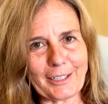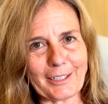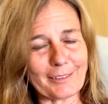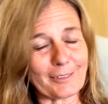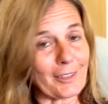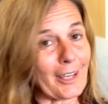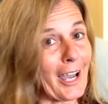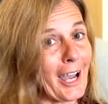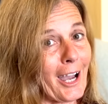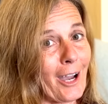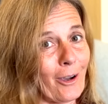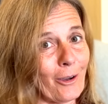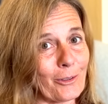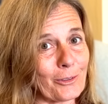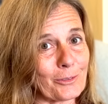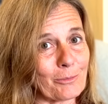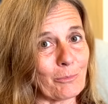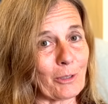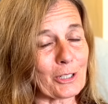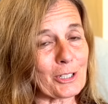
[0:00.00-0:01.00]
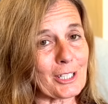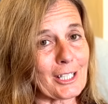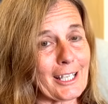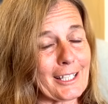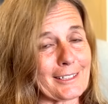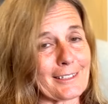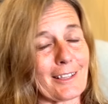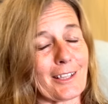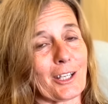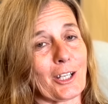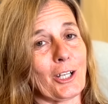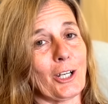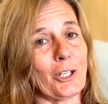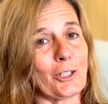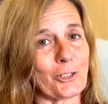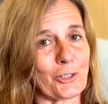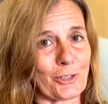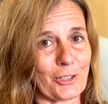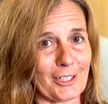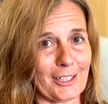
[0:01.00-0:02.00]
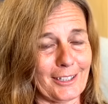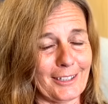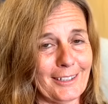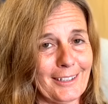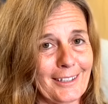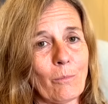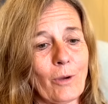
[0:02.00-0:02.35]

this house, much less the country.